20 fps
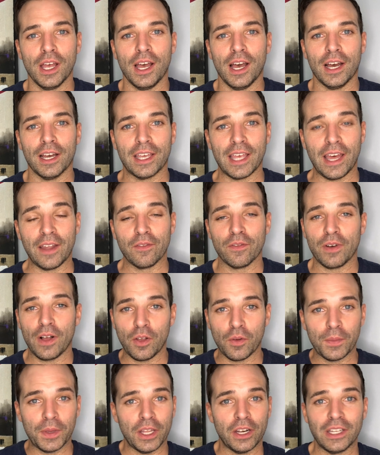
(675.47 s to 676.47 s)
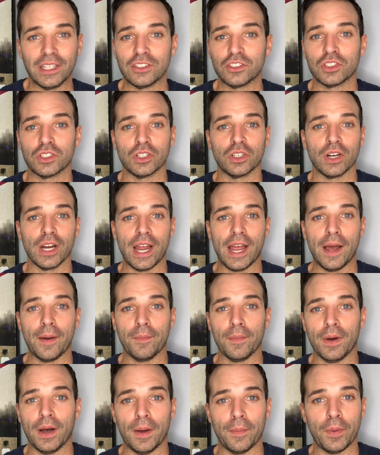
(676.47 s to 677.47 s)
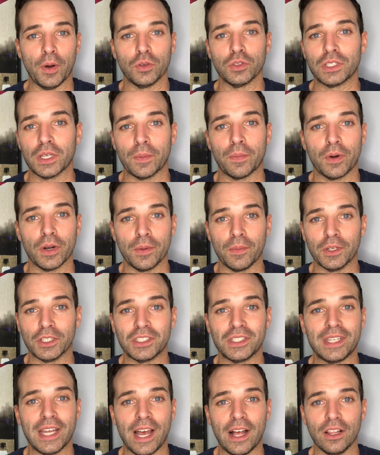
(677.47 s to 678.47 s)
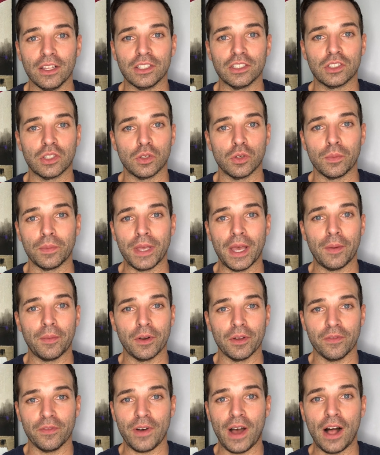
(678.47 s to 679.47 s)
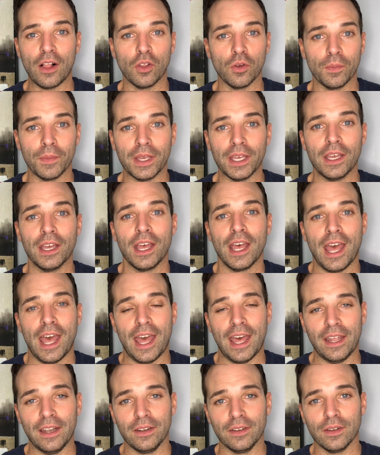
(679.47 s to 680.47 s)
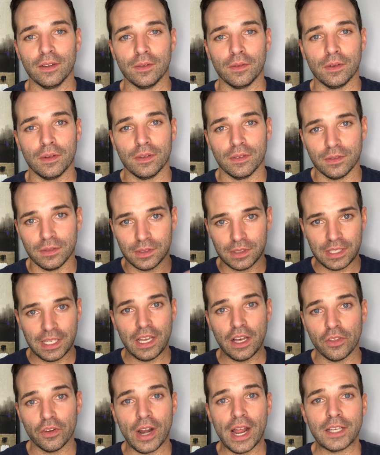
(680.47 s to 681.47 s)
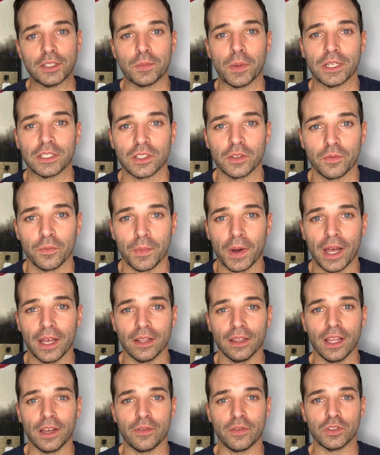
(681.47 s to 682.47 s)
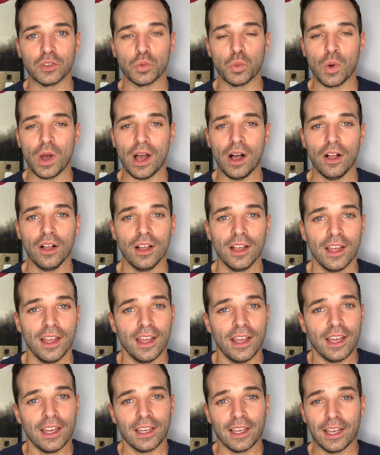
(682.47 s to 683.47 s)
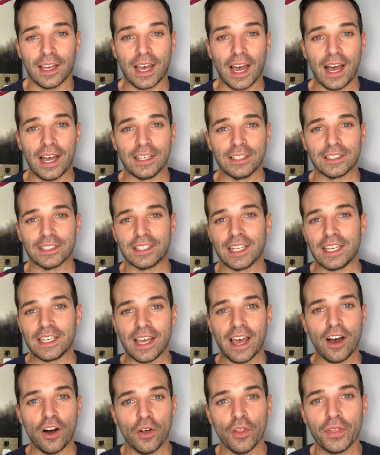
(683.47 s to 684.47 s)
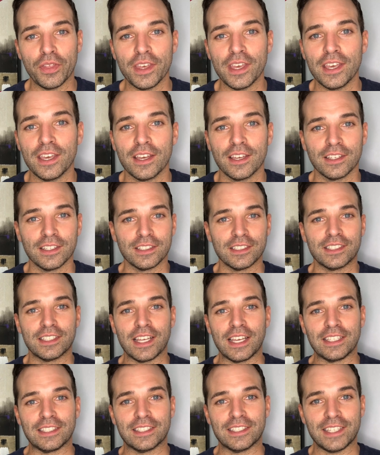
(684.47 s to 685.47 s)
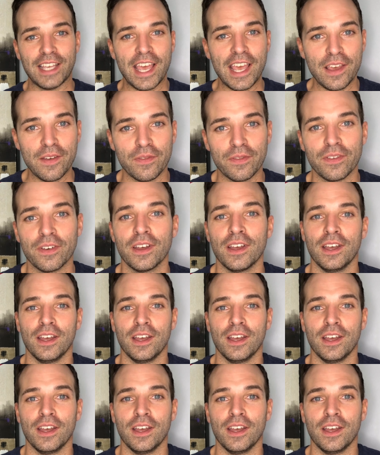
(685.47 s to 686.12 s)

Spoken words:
Again, follow me on Instagram. I post there pretty much daily, so you'll be able to follow me and see other aspects of my life as well. Guys, stay healthy, stay safe.